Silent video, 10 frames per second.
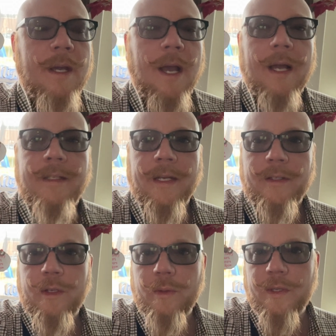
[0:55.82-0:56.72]
I set
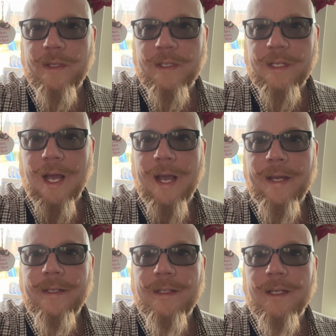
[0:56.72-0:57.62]
2 to the
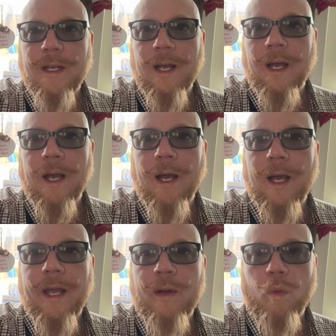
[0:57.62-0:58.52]
sides
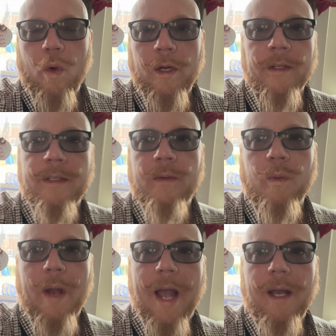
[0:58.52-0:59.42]
and 1 on the
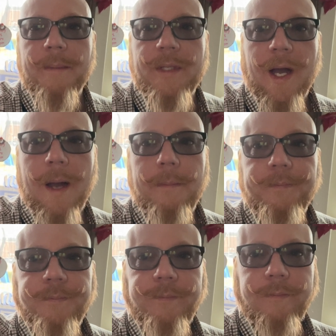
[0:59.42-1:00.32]
rack up top,
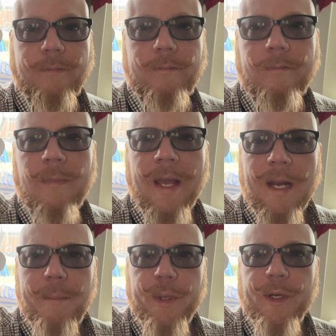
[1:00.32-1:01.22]
and
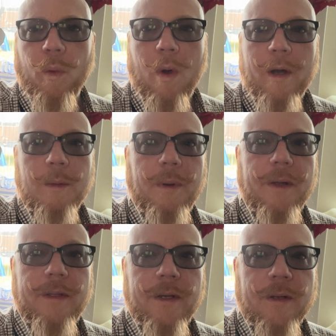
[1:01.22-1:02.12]
I put in a water
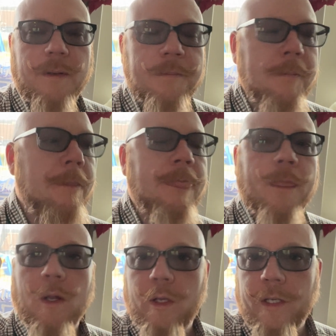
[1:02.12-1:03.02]
pot there.
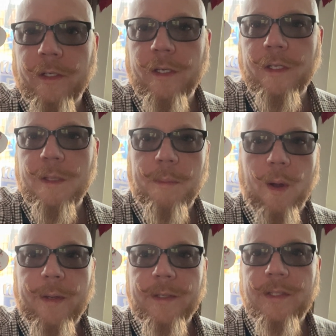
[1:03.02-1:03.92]
They're looking good. The bark is